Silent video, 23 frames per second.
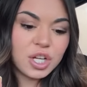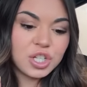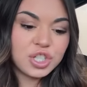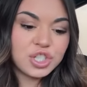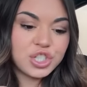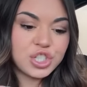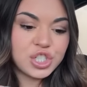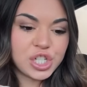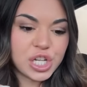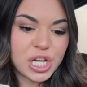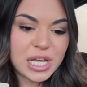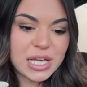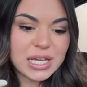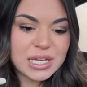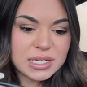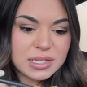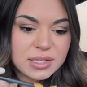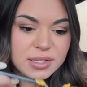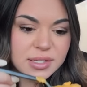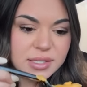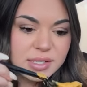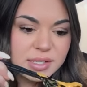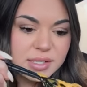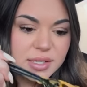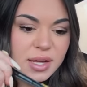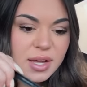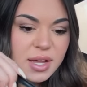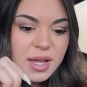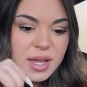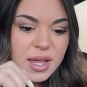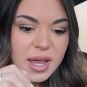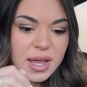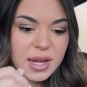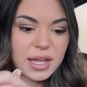cheese
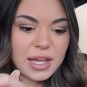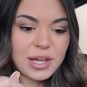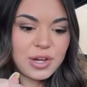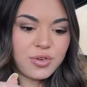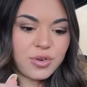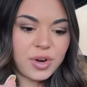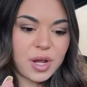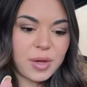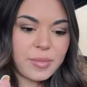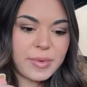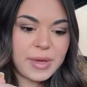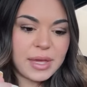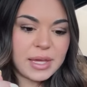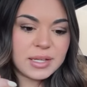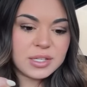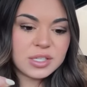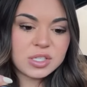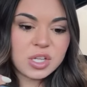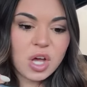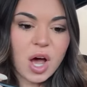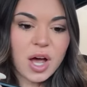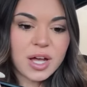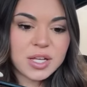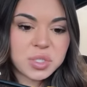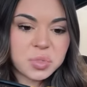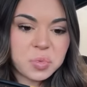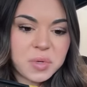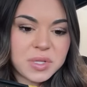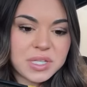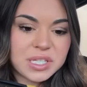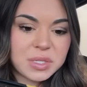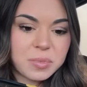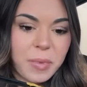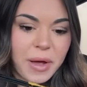in a creamy sauce
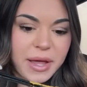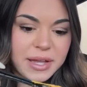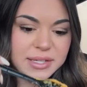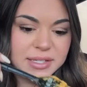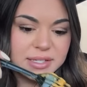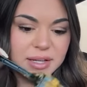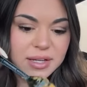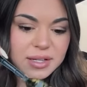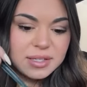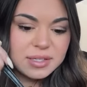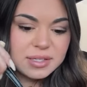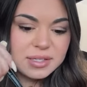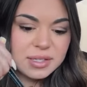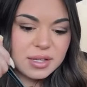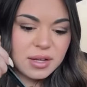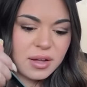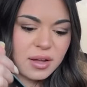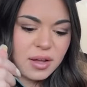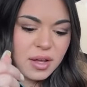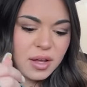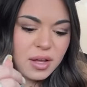with spices.